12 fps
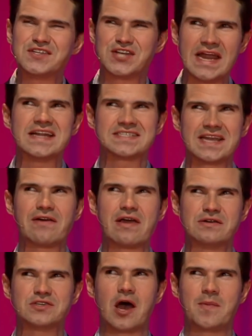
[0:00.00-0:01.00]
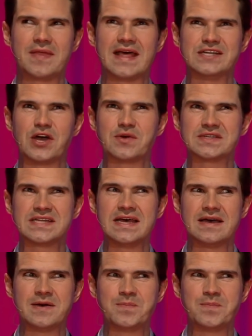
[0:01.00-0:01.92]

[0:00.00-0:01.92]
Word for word: gender stereotype in that joke, isn't it?